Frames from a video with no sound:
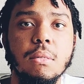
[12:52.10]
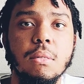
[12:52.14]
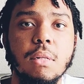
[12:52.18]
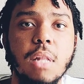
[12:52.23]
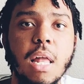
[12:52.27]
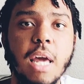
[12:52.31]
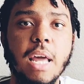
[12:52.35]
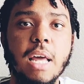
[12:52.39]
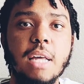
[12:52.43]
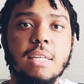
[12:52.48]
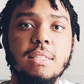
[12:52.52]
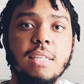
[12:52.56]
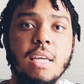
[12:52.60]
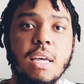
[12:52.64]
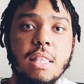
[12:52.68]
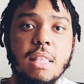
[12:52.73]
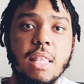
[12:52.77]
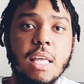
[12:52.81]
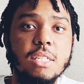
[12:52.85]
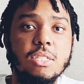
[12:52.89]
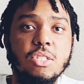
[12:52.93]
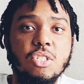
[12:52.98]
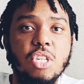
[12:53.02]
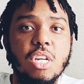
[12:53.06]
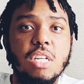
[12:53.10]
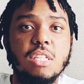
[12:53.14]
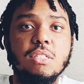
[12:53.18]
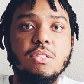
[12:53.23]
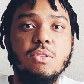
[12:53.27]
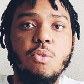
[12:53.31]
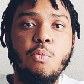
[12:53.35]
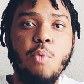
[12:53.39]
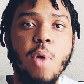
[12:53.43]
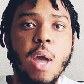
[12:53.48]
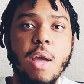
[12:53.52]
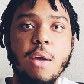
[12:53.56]
Like I say, that's just the
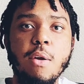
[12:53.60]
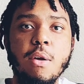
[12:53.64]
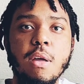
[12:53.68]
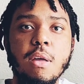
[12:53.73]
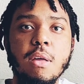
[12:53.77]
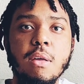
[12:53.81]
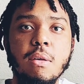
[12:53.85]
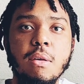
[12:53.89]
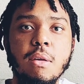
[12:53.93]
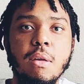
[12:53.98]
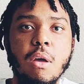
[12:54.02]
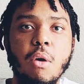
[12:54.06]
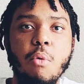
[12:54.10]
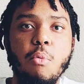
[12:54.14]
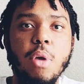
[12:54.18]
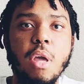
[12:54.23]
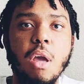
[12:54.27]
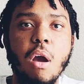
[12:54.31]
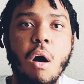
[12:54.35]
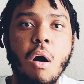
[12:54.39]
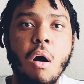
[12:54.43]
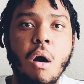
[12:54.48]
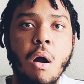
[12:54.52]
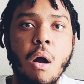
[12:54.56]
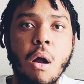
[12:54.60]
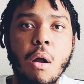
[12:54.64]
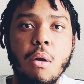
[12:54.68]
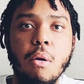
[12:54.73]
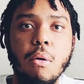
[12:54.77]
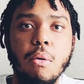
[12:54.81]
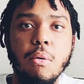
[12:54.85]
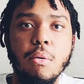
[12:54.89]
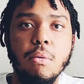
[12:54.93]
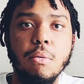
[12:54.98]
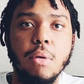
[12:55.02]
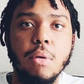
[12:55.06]
way we are.
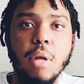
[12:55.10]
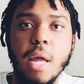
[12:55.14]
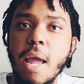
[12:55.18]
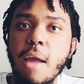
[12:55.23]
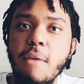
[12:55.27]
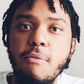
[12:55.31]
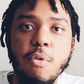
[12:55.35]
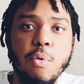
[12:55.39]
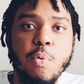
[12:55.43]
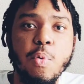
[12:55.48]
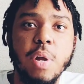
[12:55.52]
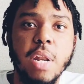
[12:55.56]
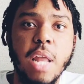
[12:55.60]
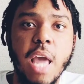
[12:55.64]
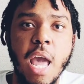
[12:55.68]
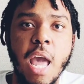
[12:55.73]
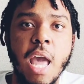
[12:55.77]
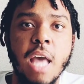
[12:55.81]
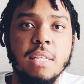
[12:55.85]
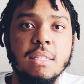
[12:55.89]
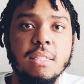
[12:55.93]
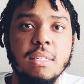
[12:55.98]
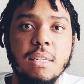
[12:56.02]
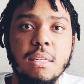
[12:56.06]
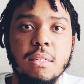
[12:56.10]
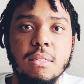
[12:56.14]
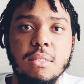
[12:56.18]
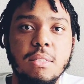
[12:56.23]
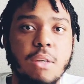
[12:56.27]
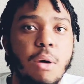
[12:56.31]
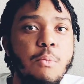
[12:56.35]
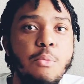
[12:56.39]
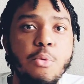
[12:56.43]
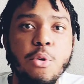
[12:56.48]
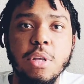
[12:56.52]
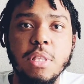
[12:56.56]
Everyone has it.
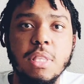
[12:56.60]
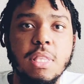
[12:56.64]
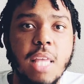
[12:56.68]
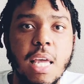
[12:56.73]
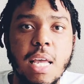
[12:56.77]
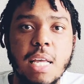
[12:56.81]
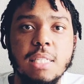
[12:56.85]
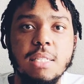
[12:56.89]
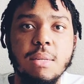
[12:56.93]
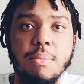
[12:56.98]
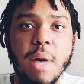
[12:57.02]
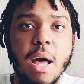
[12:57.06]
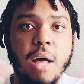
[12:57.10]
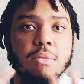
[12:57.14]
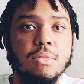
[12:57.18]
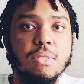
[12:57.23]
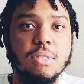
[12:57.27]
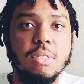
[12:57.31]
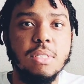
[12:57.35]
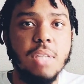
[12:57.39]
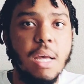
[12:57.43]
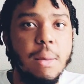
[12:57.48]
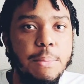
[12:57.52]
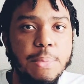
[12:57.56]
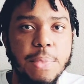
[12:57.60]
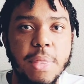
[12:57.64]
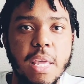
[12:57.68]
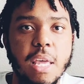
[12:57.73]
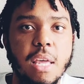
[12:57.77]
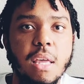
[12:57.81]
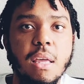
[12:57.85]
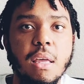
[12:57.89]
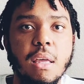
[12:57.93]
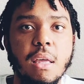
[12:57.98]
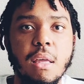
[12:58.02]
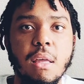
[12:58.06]
Someone thinks about something
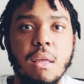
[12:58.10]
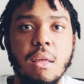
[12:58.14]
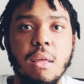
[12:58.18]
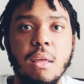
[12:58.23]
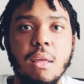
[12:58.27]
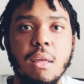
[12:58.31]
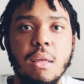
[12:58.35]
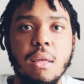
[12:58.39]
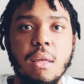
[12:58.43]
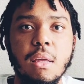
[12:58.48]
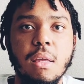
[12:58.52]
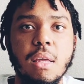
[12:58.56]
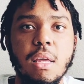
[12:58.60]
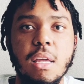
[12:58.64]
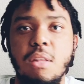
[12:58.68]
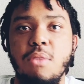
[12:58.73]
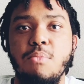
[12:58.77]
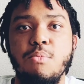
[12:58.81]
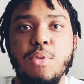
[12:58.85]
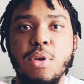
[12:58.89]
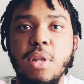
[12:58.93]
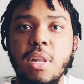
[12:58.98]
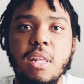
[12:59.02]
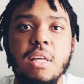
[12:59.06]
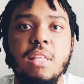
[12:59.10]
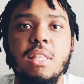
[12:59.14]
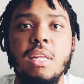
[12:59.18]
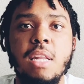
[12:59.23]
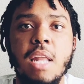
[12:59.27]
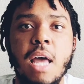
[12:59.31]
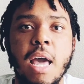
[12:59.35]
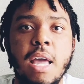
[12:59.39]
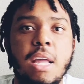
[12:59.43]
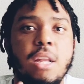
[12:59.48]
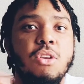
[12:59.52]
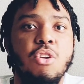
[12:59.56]
in the middle of the
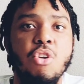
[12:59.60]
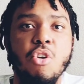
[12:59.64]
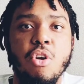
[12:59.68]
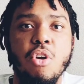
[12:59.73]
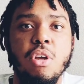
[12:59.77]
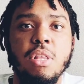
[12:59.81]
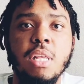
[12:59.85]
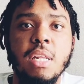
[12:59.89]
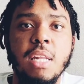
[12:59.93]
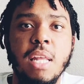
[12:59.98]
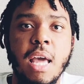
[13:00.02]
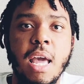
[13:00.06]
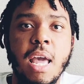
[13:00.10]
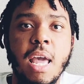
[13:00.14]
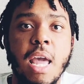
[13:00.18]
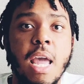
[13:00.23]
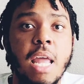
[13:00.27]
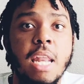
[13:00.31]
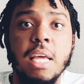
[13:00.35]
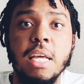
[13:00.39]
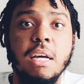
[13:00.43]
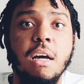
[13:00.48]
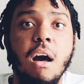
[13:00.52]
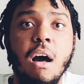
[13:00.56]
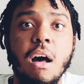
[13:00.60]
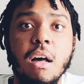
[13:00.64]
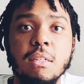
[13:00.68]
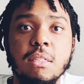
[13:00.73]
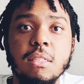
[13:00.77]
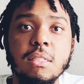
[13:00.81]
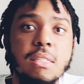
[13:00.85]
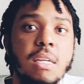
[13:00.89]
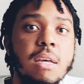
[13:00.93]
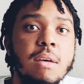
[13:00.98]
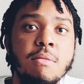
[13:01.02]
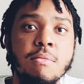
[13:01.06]
night, during the day, and it
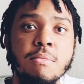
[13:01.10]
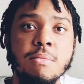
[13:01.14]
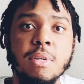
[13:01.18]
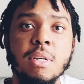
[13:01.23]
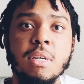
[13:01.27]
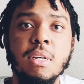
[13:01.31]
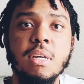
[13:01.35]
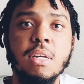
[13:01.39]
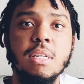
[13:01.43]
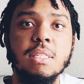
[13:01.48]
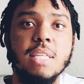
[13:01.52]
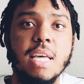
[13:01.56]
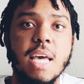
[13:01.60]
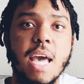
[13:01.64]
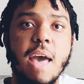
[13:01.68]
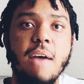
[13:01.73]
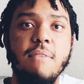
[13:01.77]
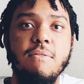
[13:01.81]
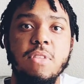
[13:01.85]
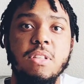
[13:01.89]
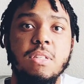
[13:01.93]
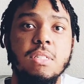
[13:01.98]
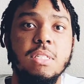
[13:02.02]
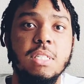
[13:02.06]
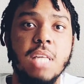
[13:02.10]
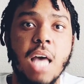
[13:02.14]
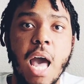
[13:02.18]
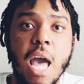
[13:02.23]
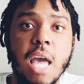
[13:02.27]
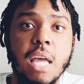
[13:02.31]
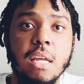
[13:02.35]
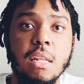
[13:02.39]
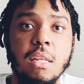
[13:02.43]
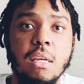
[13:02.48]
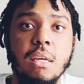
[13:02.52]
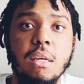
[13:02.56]
causes them to have
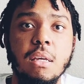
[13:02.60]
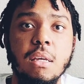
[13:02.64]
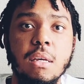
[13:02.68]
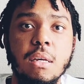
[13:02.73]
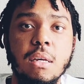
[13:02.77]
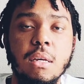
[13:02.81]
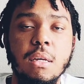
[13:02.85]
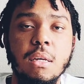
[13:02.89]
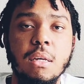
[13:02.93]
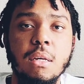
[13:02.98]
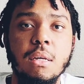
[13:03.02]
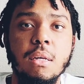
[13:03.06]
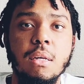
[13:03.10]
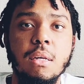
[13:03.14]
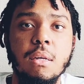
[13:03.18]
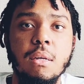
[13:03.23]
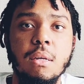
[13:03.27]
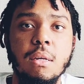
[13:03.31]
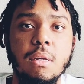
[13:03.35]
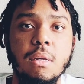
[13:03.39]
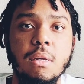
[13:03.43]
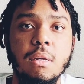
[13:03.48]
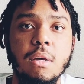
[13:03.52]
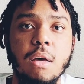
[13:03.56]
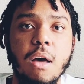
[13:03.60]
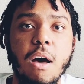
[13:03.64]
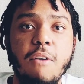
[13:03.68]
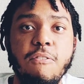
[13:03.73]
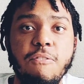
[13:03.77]
anxiety, a